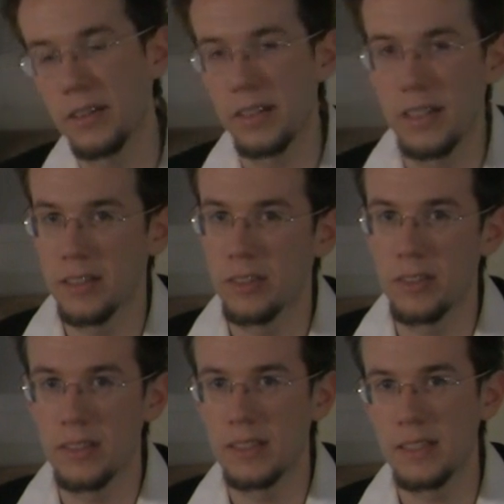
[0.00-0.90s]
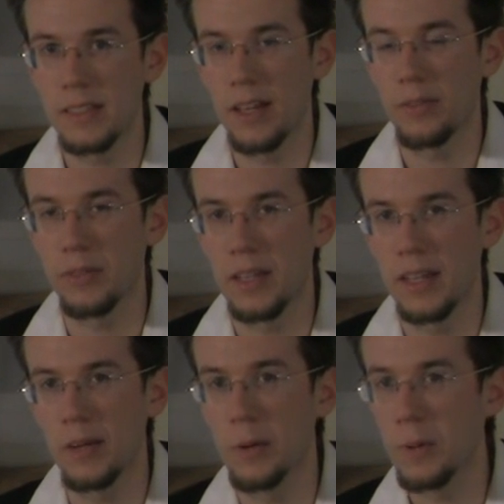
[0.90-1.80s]
you can either do the DC
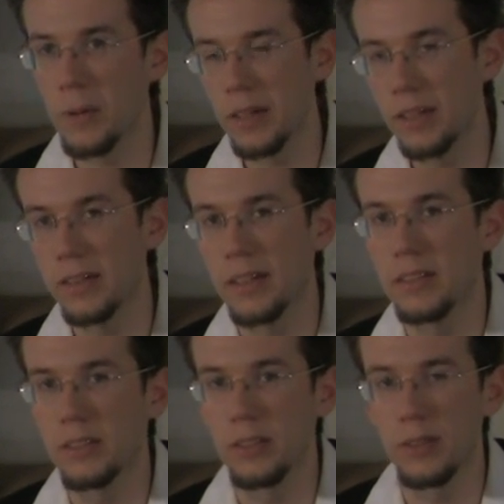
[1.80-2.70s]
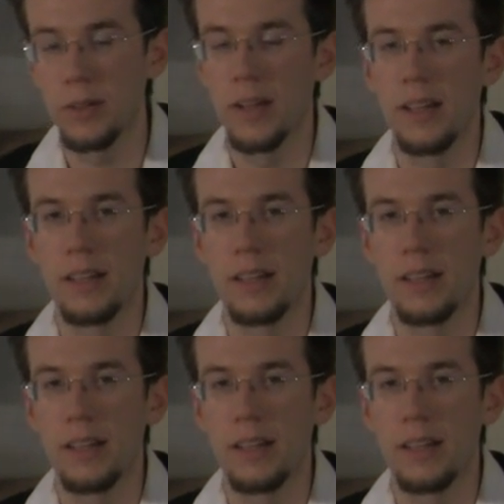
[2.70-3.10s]
alphanet or you can do